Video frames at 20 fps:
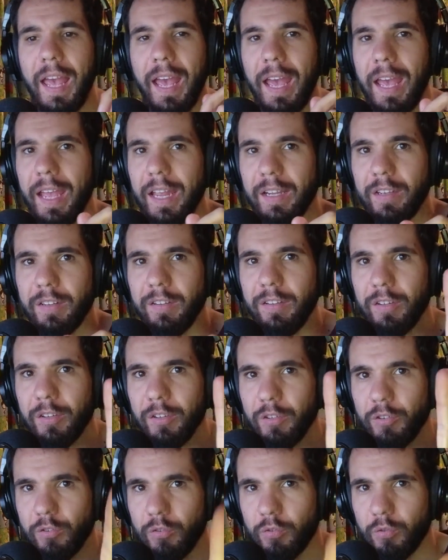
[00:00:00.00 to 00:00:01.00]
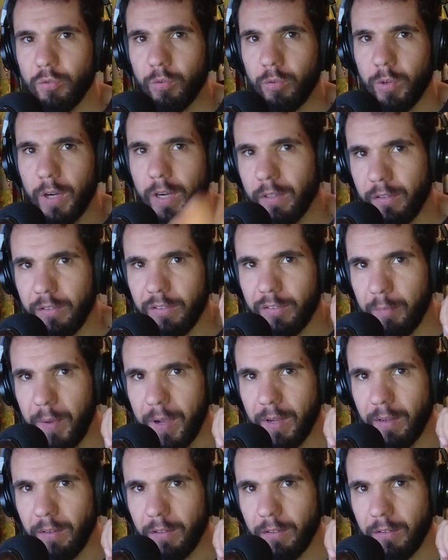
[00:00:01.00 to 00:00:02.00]
and drug
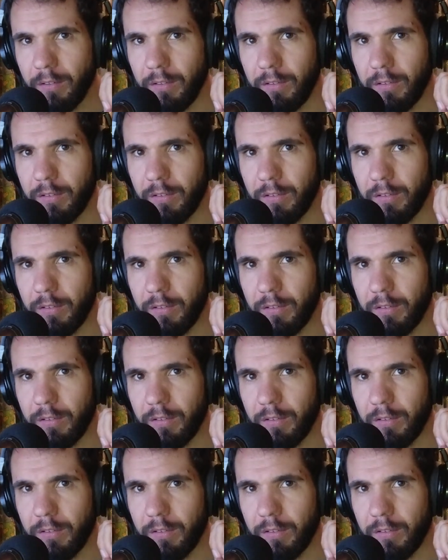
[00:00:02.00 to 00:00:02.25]
smugglers.